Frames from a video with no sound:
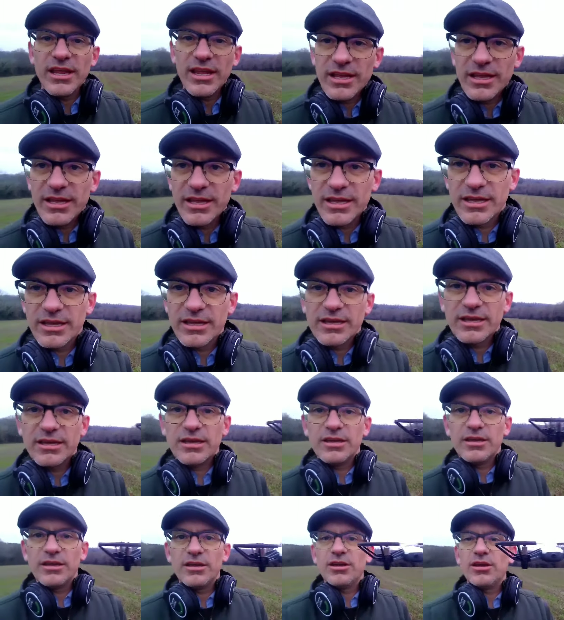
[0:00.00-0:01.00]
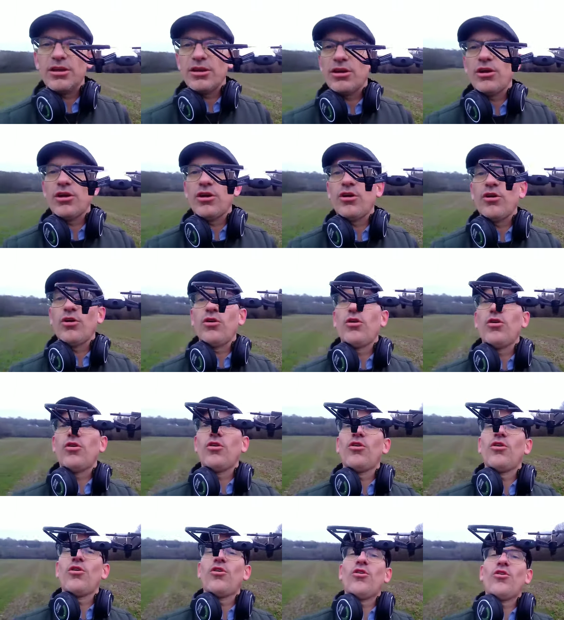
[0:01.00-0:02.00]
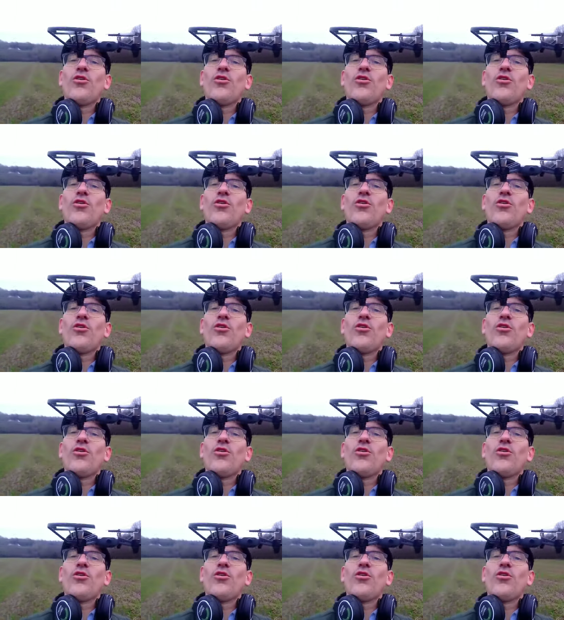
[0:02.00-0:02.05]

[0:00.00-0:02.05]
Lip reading: [no speech]